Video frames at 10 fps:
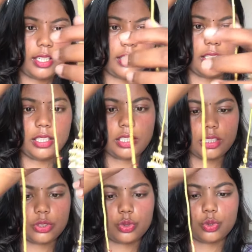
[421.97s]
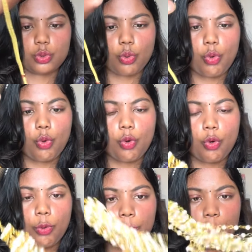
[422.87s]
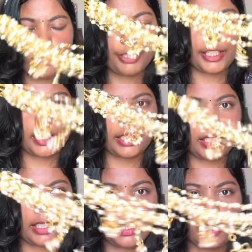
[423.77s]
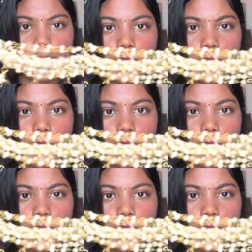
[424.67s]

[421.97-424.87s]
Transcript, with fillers: and it is so pretty